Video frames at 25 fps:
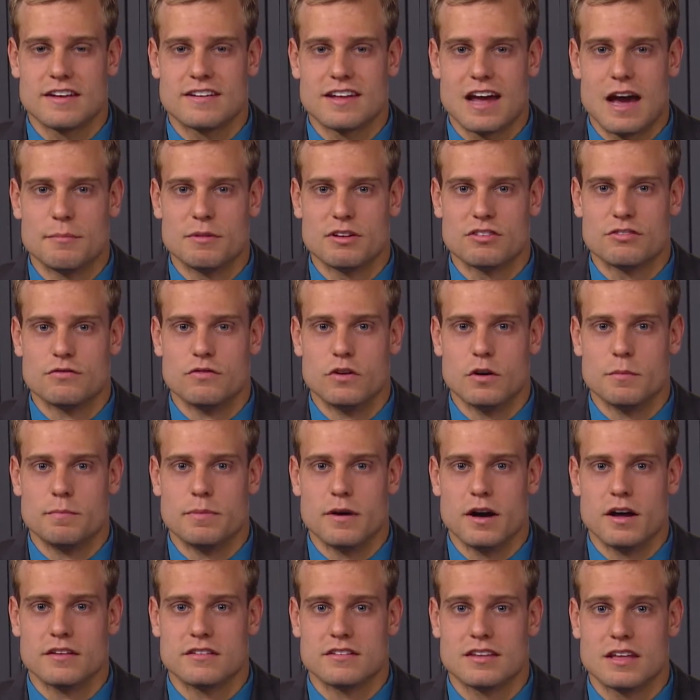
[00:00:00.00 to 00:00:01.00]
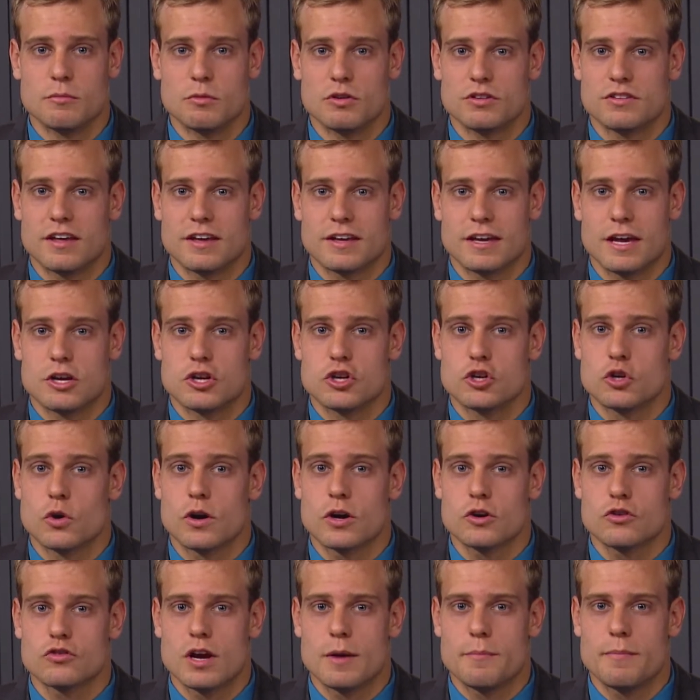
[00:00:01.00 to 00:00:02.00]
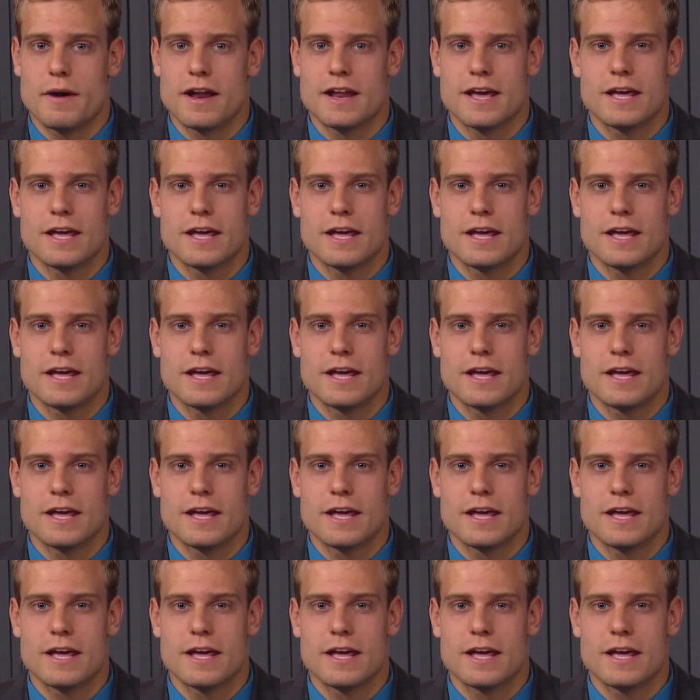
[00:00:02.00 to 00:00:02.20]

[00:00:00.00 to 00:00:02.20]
Thomas football team will take a short trip on